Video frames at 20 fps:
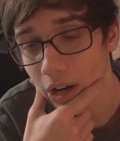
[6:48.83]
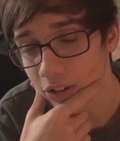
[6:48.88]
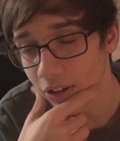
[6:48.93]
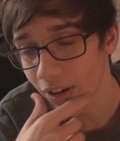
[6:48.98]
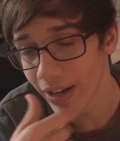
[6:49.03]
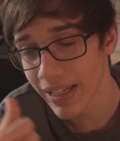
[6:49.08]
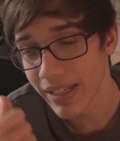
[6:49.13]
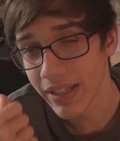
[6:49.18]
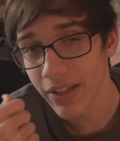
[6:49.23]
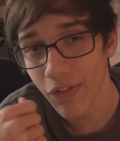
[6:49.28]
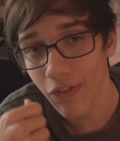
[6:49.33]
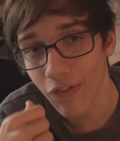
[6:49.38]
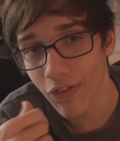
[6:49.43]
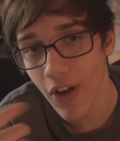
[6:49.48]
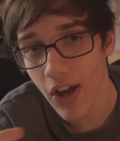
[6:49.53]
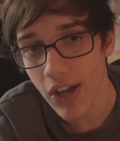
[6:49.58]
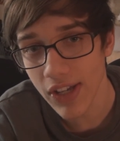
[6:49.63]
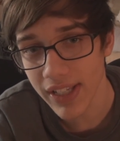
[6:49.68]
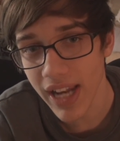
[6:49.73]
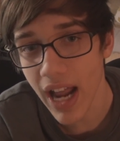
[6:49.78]
or at least the
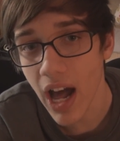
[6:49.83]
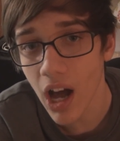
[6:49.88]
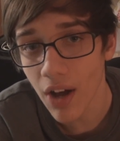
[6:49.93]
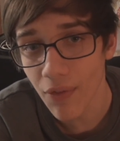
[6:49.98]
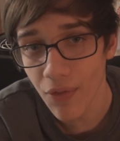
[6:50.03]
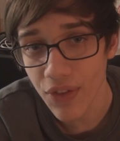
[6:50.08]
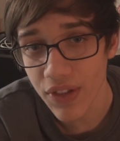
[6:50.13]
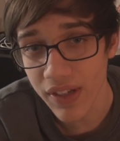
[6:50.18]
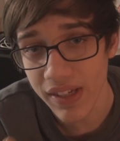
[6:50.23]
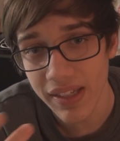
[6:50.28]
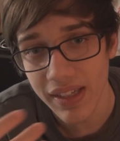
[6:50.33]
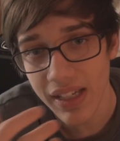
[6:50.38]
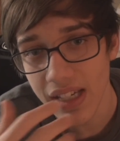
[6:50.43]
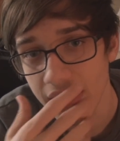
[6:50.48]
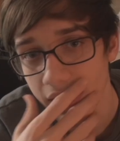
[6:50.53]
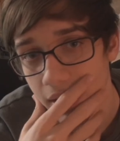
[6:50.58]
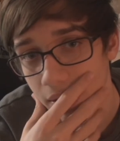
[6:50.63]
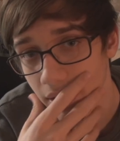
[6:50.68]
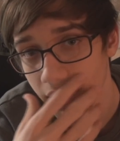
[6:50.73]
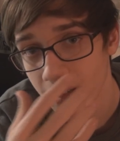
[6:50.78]
first half of the
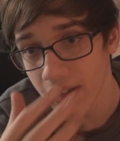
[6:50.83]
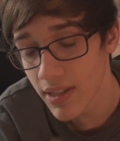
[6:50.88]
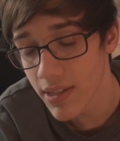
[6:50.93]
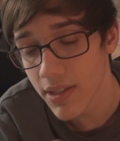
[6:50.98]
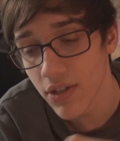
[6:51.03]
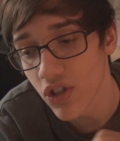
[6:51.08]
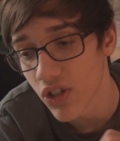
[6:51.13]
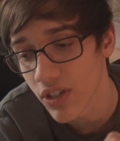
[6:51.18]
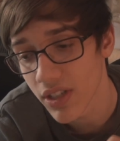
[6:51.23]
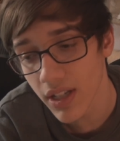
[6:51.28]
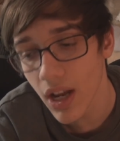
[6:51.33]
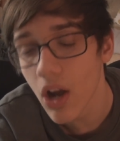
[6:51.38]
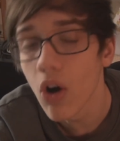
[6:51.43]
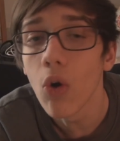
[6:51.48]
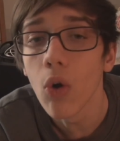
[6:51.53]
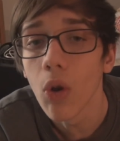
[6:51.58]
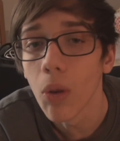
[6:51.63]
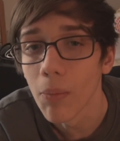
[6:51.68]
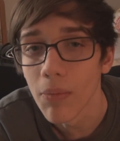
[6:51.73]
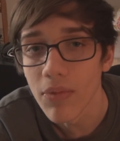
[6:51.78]
season, because it's just
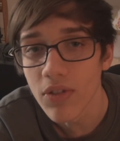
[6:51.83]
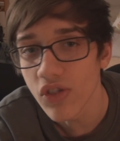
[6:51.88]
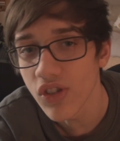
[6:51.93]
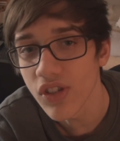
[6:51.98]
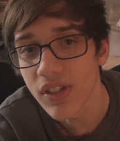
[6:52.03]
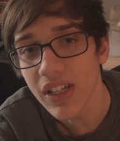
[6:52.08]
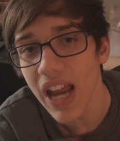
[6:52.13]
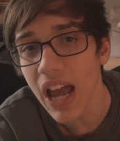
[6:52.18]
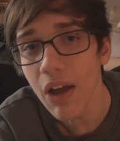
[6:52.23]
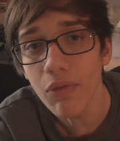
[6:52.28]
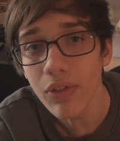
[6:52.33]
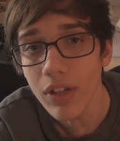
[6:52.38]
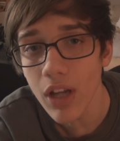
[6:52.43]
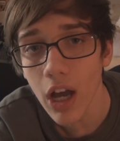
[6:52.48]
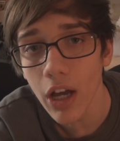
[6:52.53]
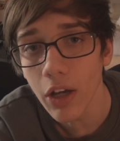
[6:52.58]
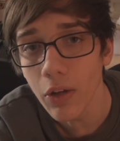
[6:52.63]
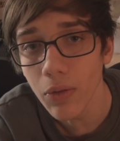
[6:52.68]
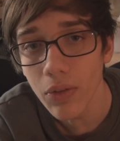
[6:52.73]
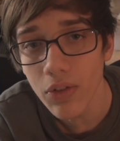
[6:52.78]
calm, it's just
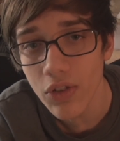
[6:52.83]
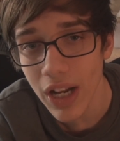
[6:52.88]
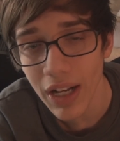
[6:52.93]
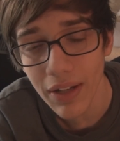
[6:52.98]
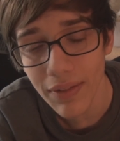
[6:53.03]
downtime